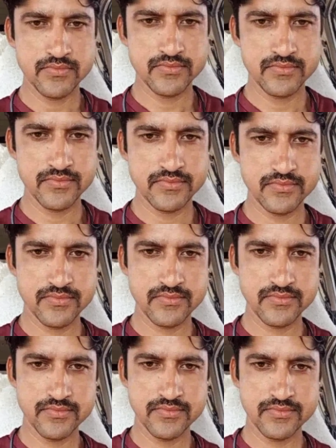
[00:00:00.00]

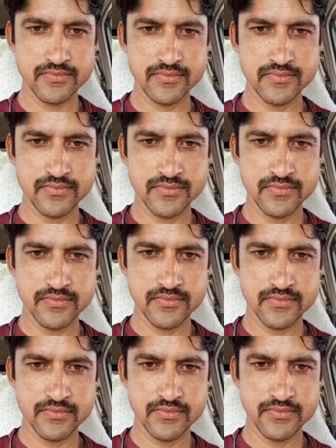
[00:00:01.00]

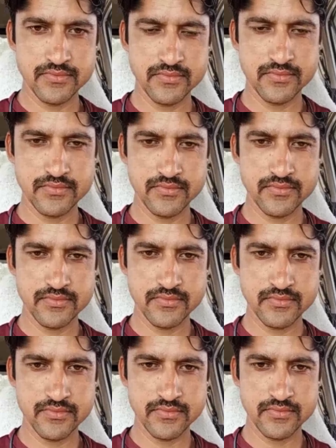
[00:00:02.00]

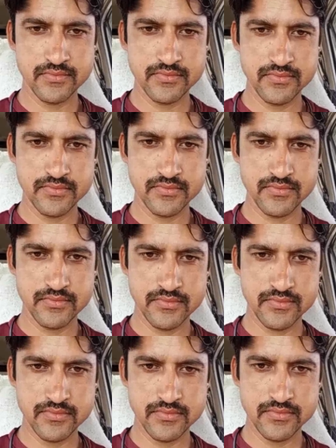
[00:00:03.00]

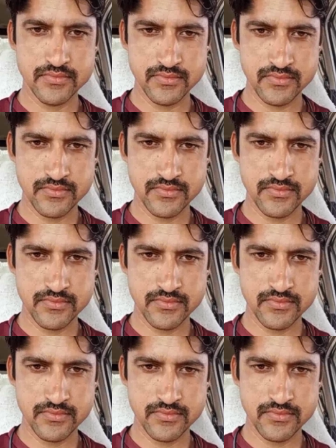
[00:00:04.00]
This person isn't speaking.